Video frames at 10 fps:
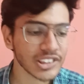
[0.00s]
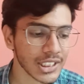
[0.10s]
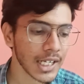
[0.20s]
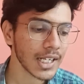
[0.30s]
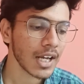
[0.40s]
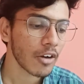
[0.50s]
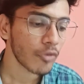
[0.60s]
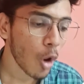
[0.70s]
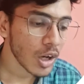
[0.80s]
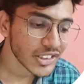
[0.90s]
see that
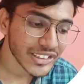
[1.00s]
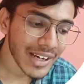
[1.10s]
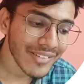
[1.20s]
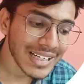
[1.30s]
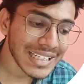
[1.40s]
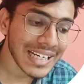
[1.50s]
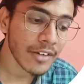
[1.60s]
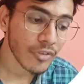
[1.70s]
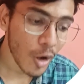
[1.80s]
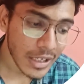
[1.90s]
for
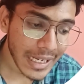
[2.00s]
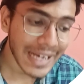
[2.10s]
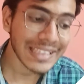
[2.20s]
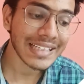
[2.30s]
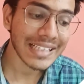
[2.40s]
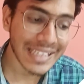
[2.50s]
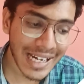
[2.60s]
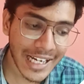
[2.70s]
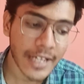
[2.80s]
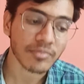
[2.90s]
17, for 18
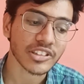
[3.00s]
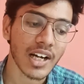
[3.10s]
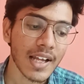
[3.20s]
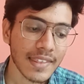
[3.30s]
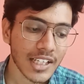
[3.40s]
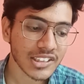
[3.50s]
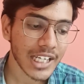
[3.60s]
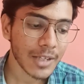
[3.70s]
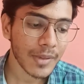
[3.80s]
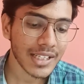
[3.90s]
times the
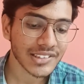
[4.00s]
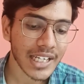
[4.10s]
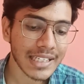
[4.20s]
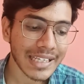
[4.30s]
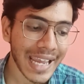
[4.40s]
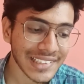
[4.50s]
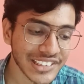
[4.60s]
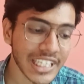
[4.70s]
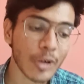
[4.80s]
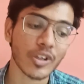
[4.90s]
statement is getting
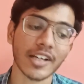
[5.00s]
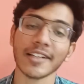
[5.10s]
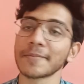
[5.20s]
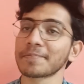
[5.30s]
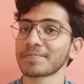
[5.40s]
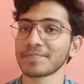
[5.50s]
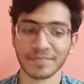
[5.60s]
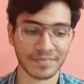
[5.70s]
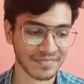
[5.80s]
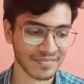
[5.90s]
executed.
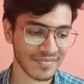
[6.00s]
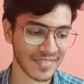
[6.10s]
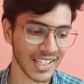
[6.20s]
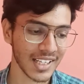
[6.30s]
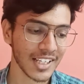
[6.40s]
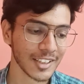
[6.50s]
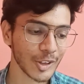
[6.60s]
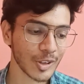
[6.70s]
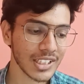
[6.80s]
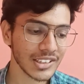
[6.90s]

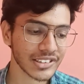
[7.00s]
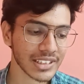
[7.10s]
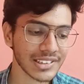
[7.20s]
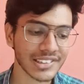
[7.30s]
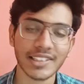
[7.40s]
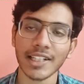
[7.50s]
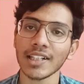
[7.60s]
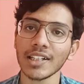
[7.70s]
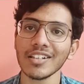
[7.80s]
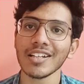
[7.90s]
So this is
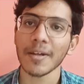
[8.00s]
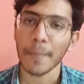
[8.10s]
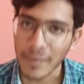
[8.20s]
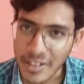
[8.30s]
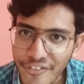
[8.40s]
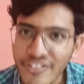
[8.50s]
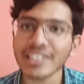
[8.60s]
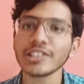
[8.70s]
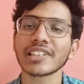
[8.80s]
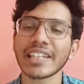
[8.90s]
the
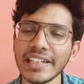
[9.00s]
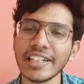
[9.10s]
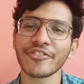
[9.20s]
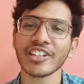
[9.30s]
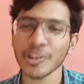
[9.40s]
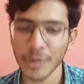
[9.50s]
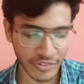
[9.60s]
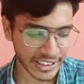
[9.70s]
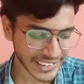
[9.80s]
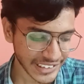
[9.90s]
key difference
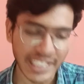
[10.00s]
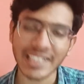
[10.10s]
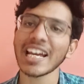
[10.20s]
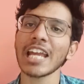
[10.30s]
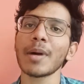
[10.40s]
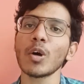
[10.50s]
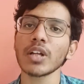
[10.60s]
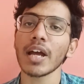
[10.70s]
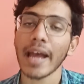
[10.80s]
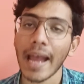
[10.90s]
between SetTime
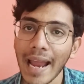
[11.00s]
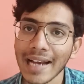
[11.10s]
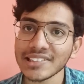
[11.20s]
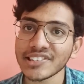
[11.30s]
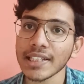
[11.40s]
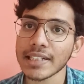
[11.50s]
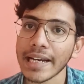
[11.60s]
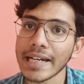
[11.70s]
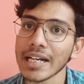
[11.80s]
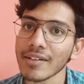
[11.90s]
Out and
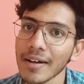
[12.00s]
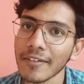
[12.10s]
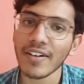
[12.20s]
SetInterval